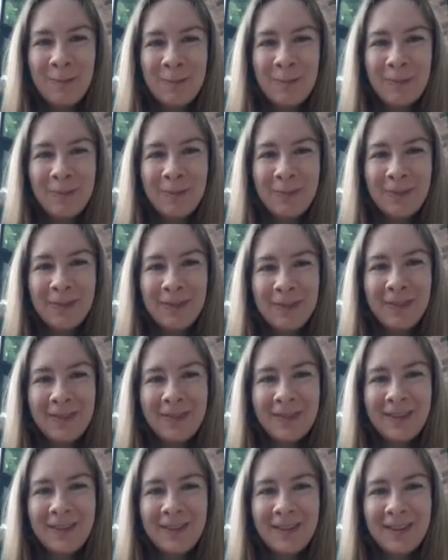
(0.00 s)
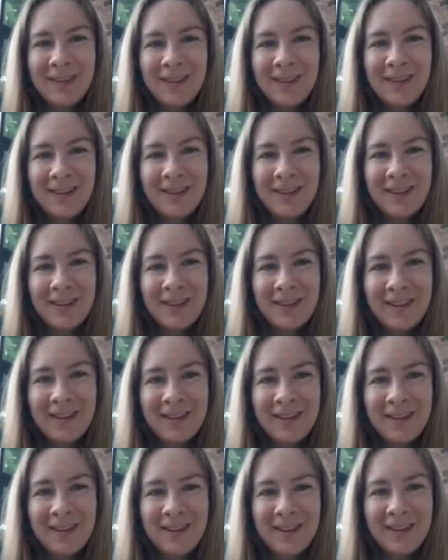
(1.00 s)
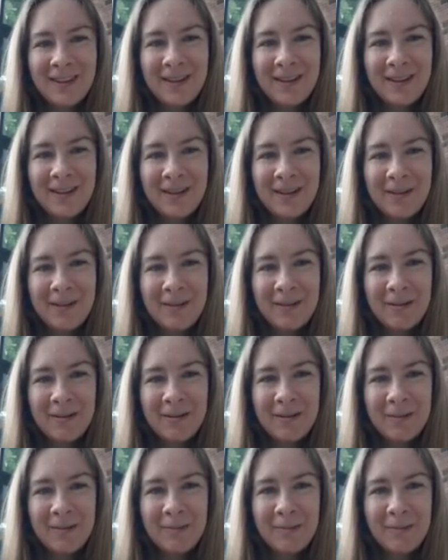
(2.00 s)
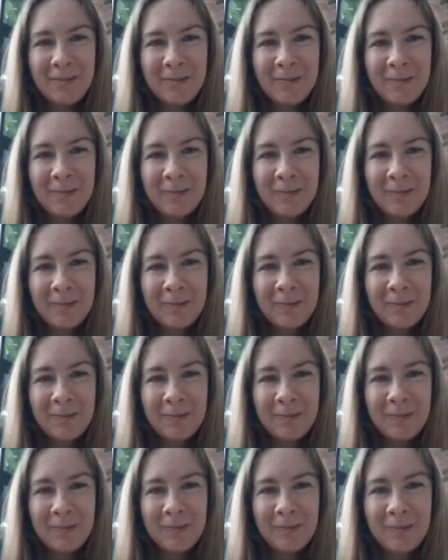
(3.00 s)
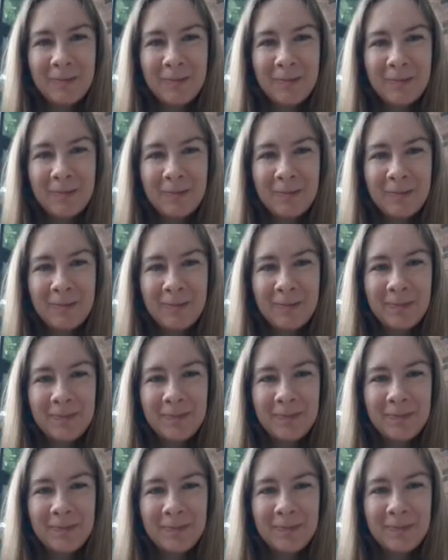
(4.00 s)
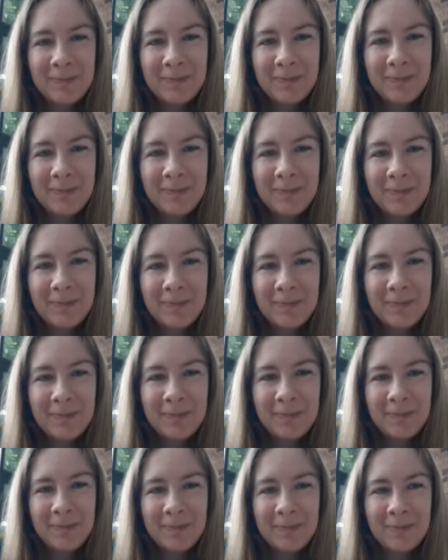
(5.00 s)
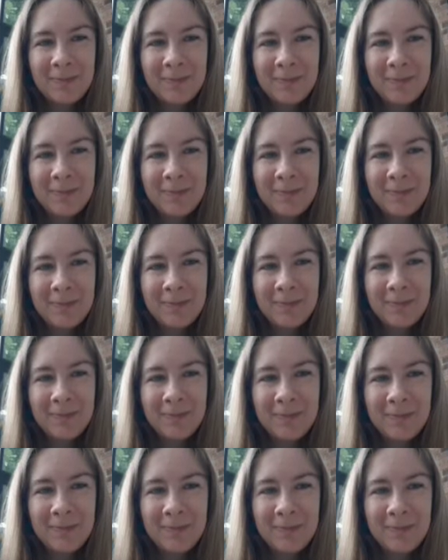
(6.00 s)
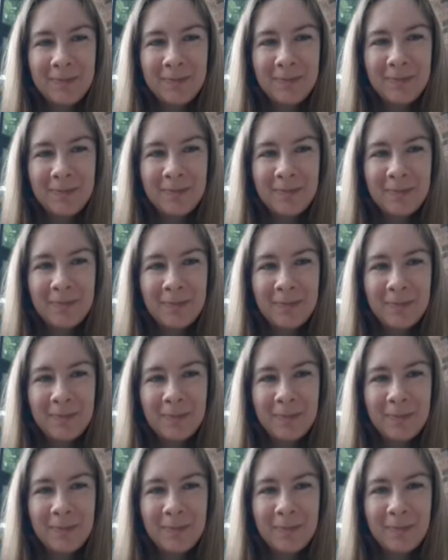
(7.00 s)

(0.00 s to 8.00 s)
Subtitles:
[no speech]